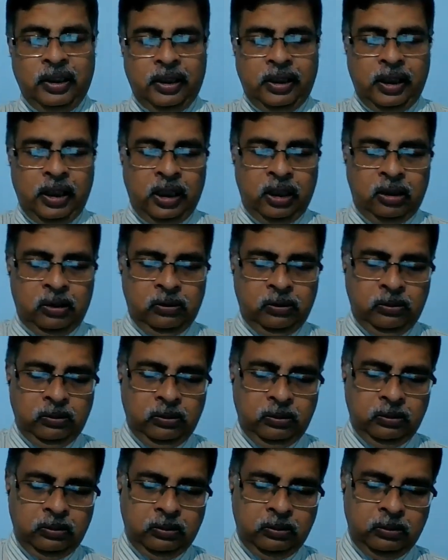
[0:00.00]
Now,
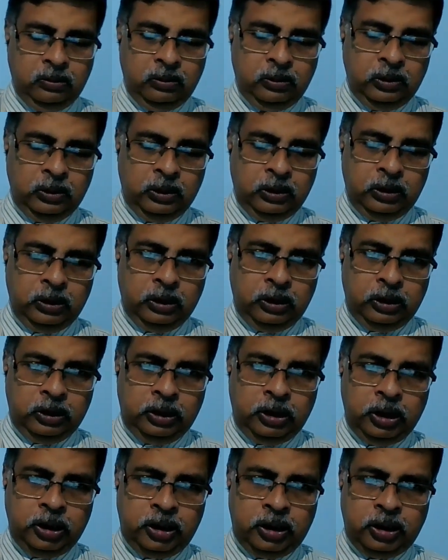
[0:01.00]

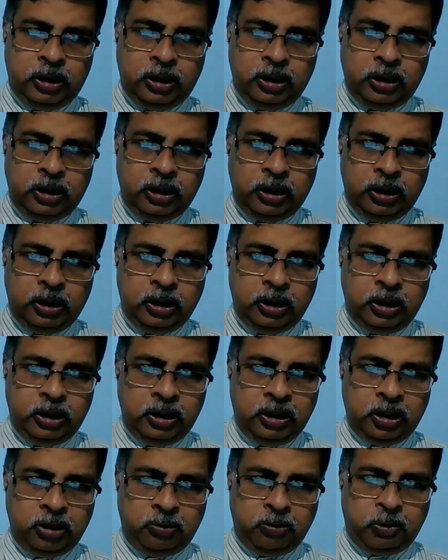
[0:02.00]
this
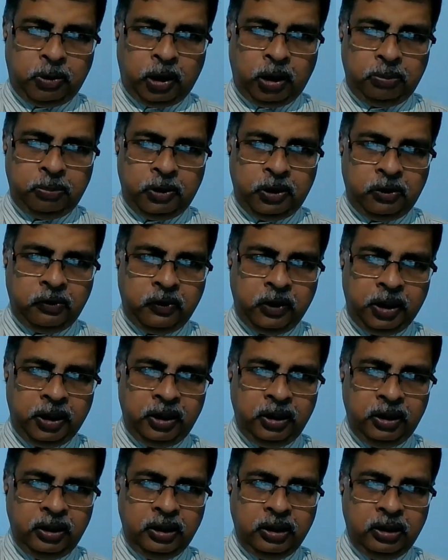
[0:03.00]
is the proper
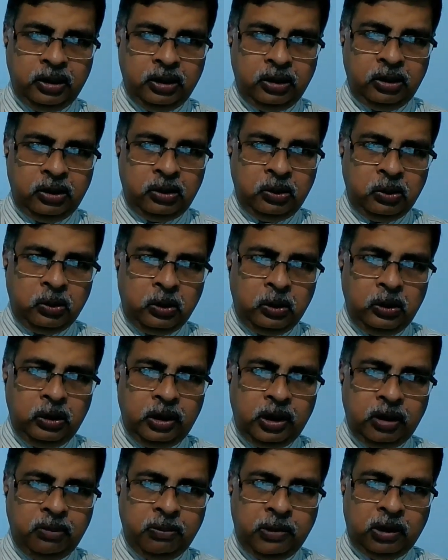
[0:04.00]
way to hold
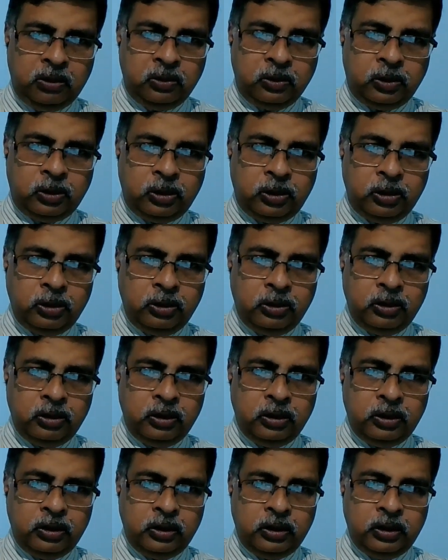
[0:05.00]
the mouse.
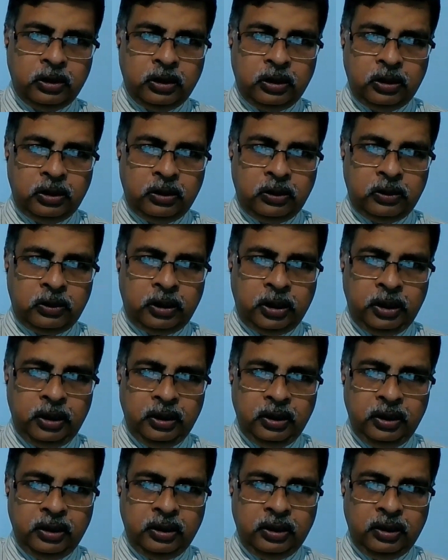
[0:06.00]
Okay,
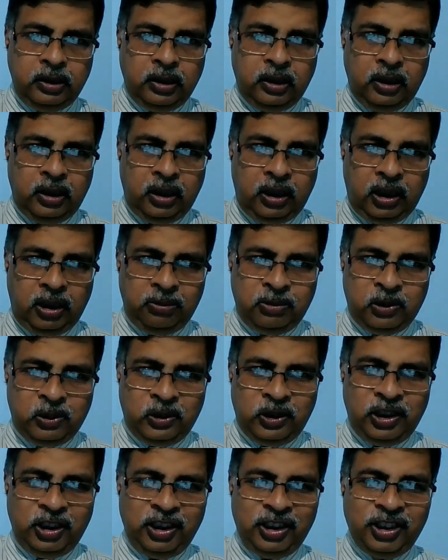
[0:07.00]
I'm
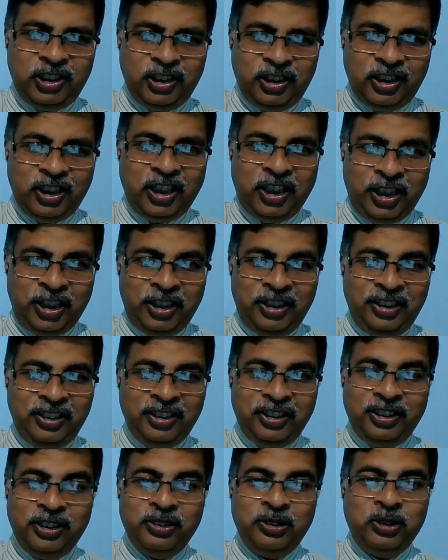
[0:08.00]
holding it in the air.
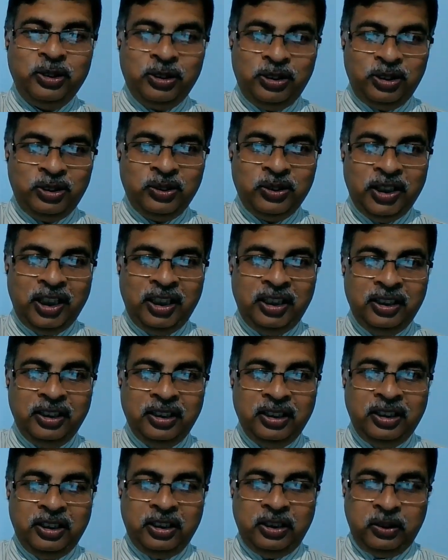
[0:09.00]
You don't do that.
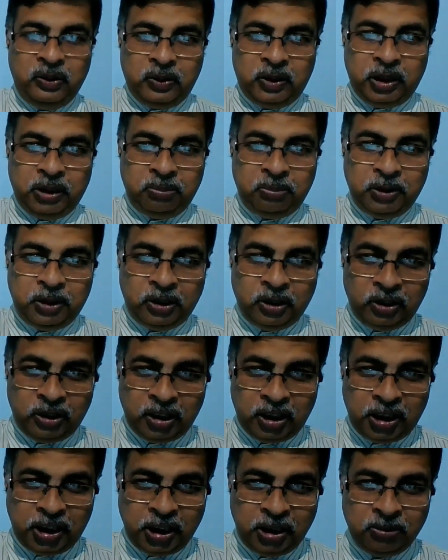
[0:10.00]
You keep it on
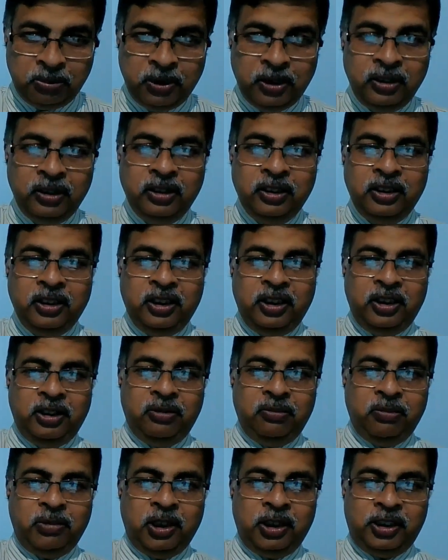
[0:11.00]
the table,
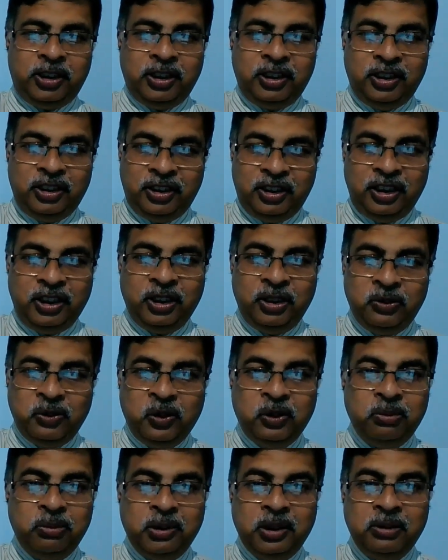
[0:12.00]
but then you
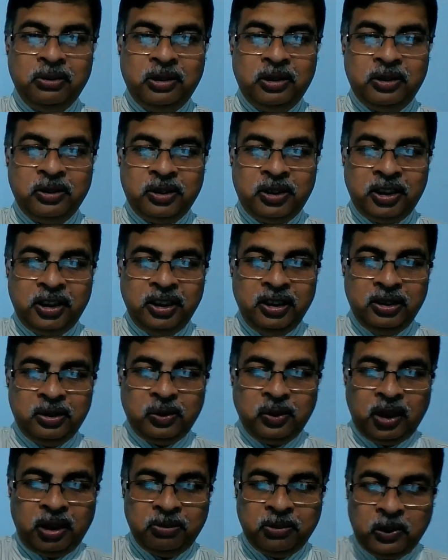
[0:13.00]
won't be able to see.
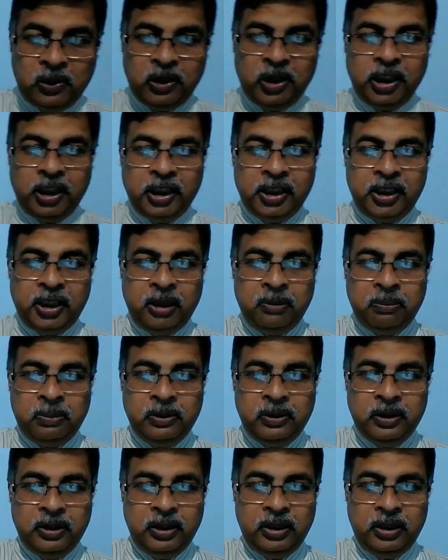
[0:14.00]
So I'm holding it up.